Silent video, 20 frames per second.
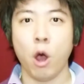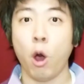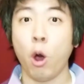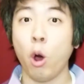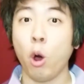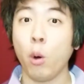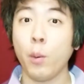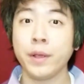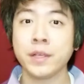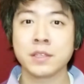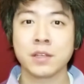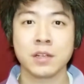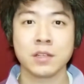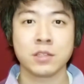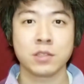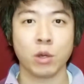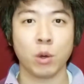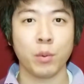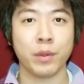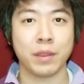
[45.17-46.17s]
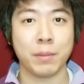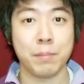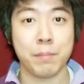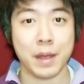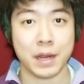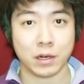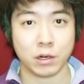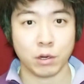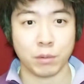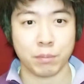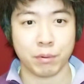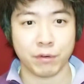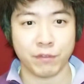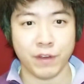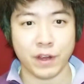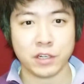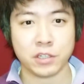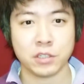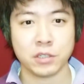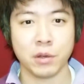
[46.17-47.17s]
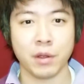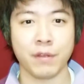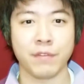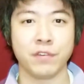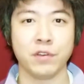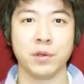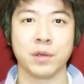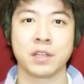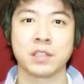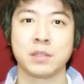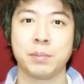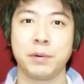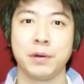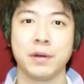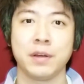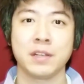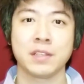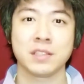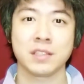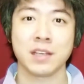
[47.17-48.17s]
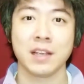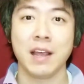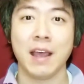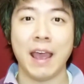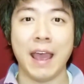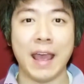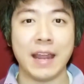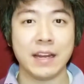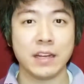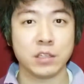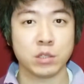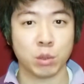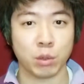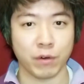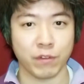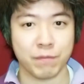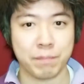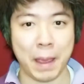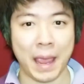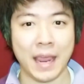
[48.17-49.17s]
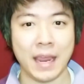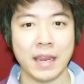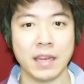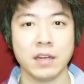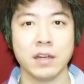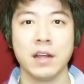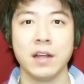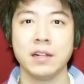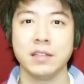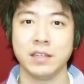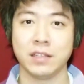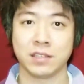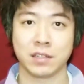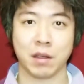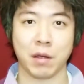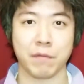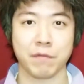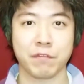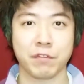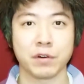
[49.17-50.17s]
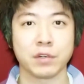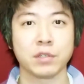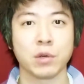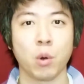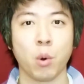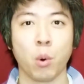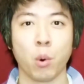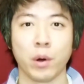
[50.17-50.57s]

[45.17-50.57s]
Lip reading: Always consult with a medical professional if you experience any sort of pain, discomfort, or